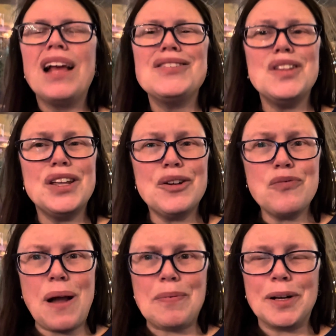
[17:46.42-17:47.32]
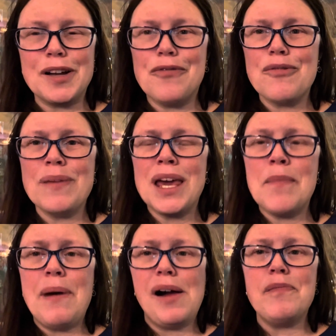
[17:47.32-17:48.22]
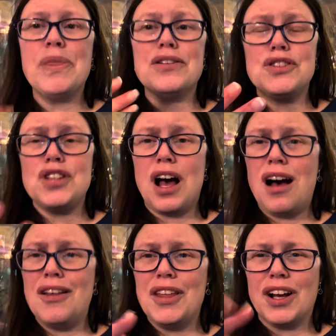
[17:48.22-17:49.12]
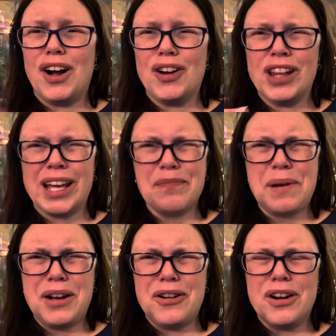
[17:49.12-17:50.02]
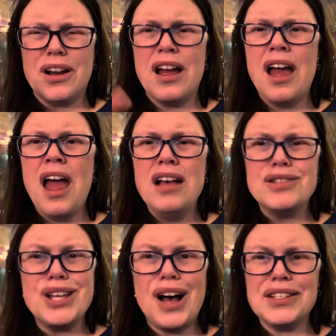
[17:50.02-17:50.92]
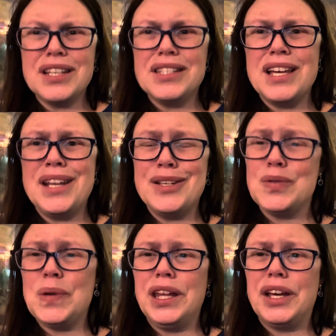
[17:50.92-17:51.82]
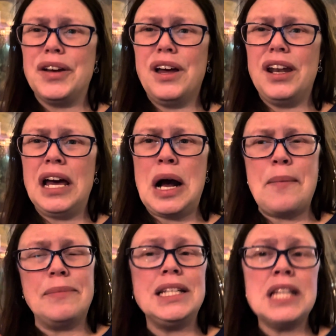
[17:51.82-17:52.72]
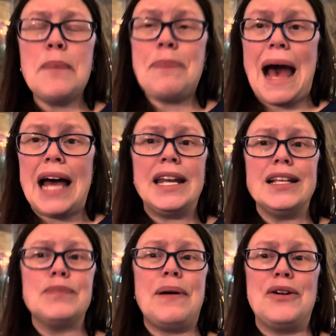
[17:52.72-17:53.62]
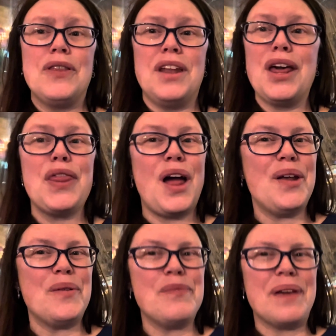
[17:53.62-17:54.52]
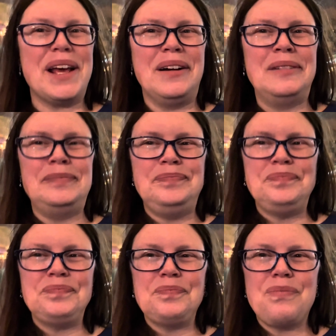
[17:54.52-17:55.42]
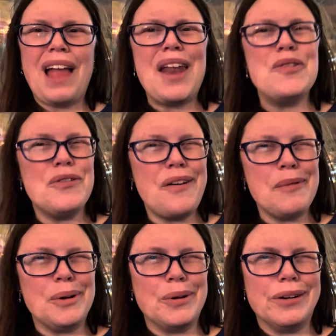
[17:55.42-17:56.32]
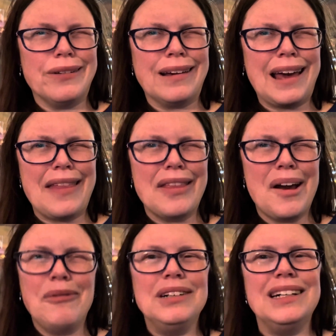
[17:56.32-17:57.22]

a little rubbery for me, but the garlic butter sauce it's in is really good. It's not bad. It's better than I thought it would be. I don't know if I would order it again though.